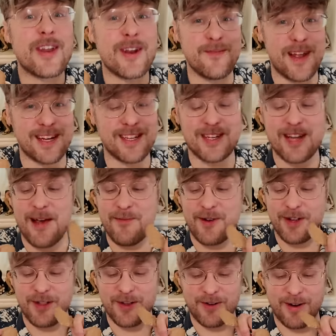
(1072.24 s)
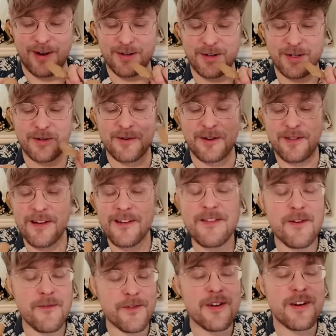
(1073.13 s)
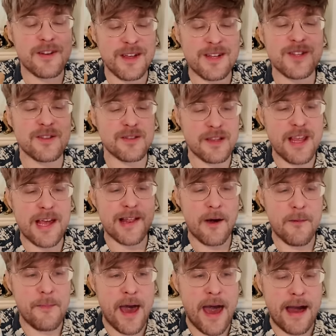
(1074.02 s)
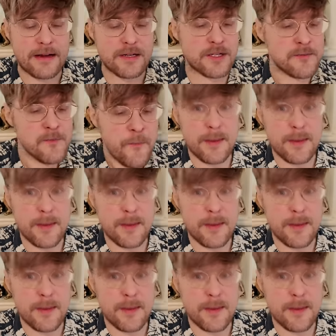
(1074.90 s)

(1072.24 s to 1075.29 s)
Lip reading: Get them next time you're at the grocery store. They're the cookies in the yellow packs.